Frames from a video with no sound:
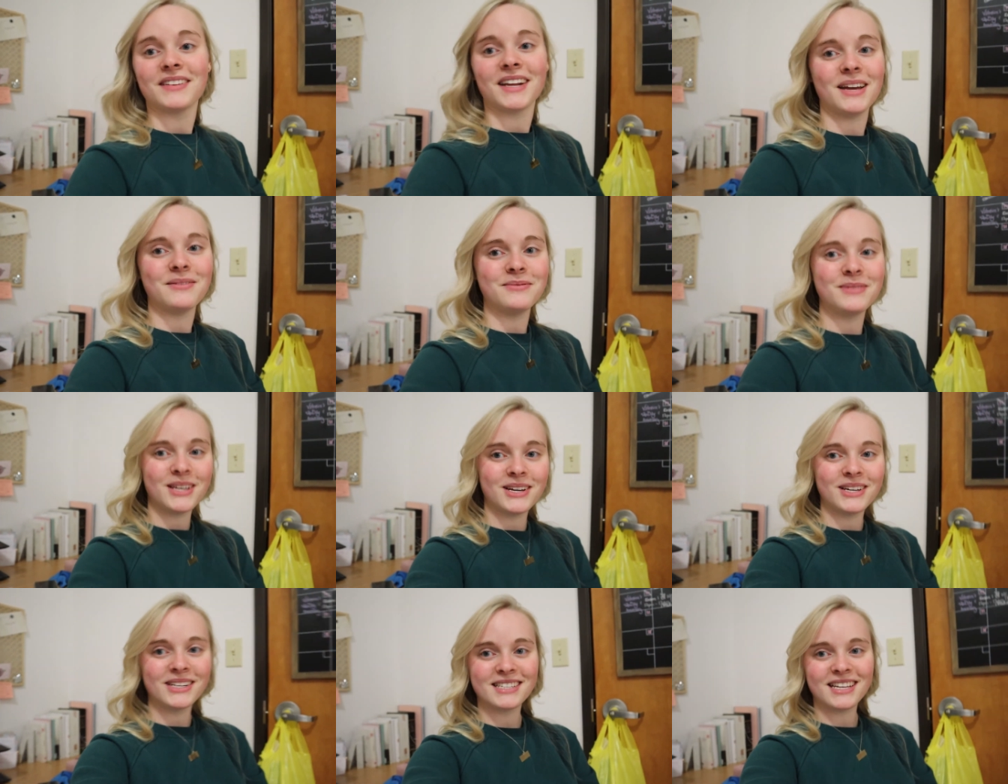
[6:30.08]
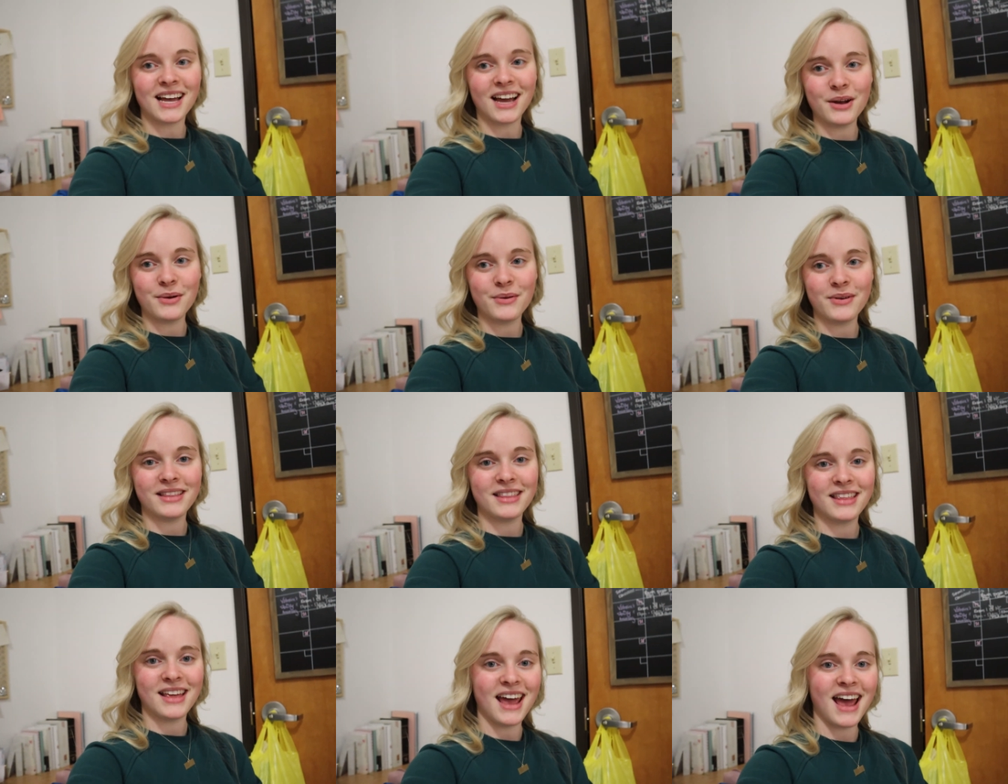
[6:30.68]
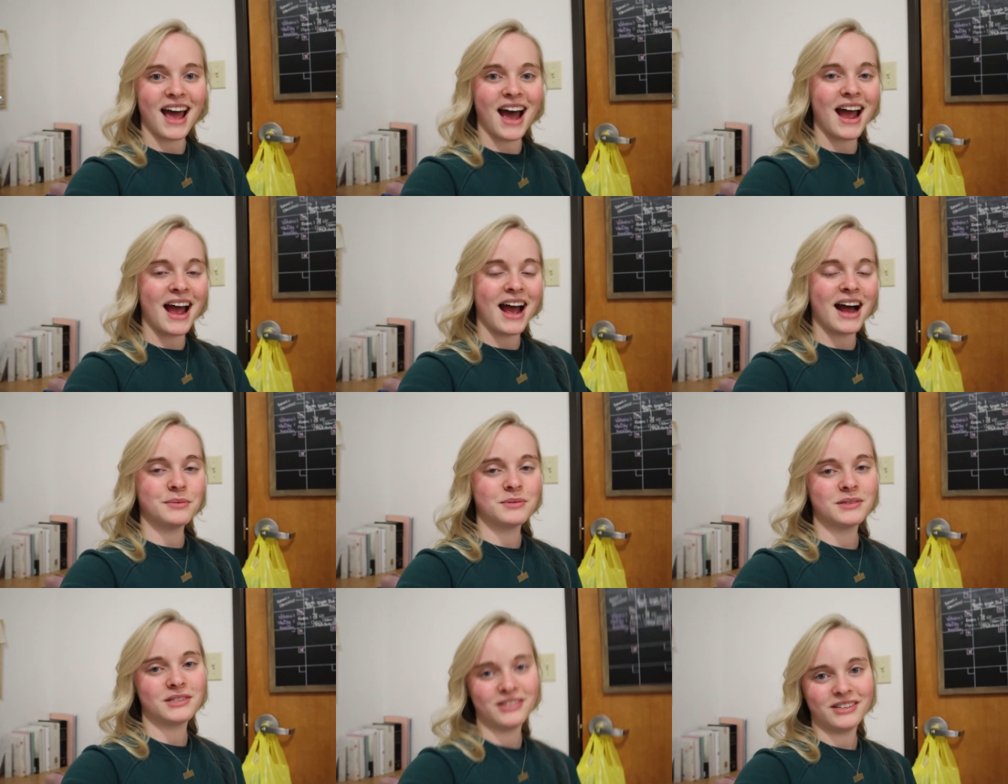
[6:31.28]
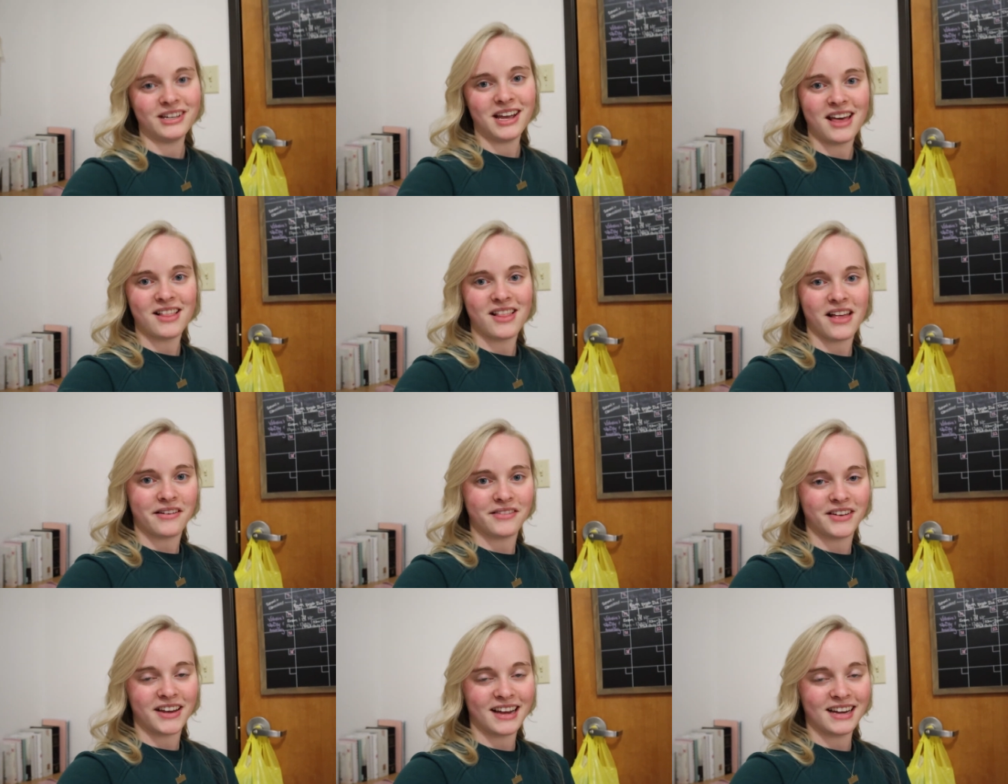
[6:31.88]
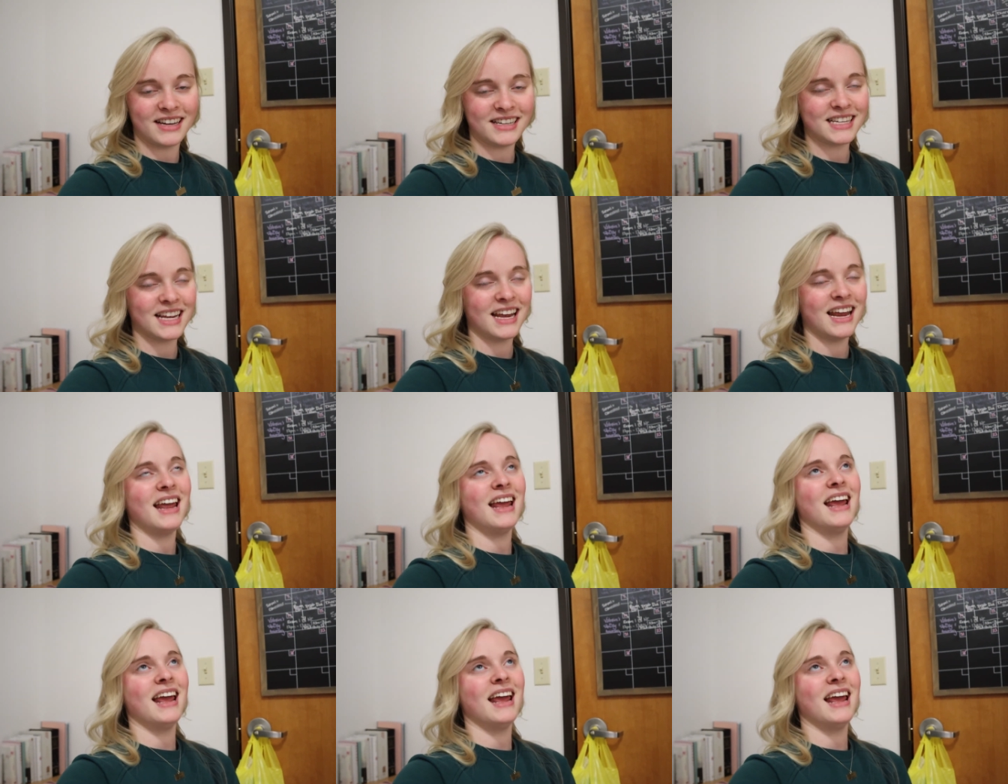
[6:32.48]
I'm so excited with it. I absolutely love it.